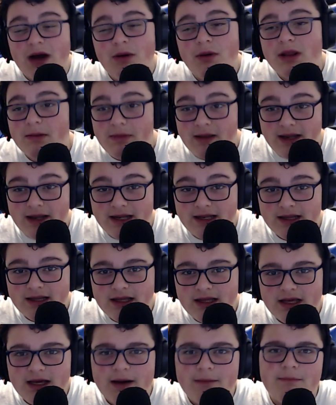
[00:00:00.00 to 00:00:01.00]
I will admit it.
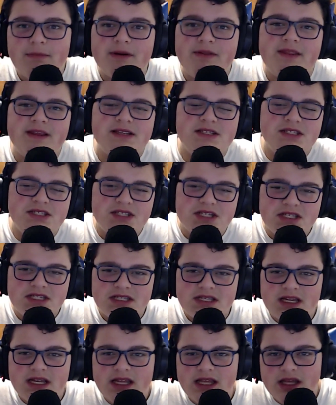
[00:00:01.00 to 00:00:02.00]
But this is
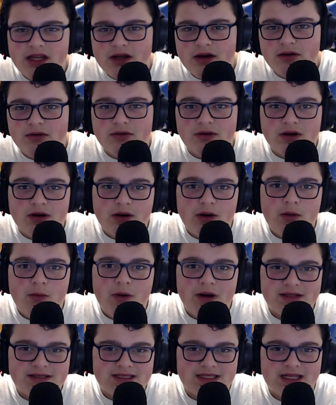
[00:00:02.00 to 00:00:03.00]
just like you know
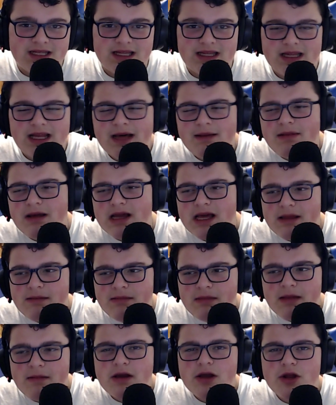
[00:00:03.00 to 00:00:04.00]
once in a, I'm like
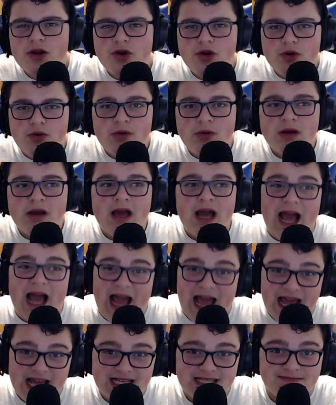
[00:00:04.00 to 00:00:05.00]
I'm, I'm not gonna do
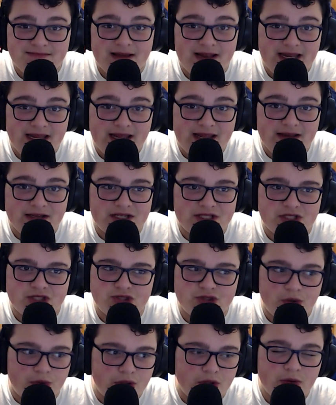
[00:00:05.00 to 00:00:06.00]
as many
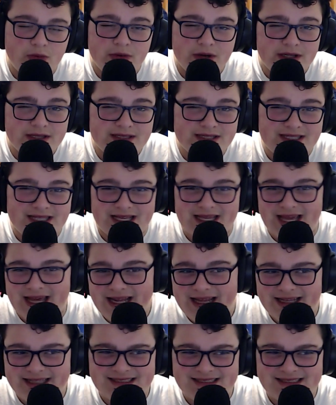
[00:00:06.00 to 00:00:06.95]
just solo ones because I get it.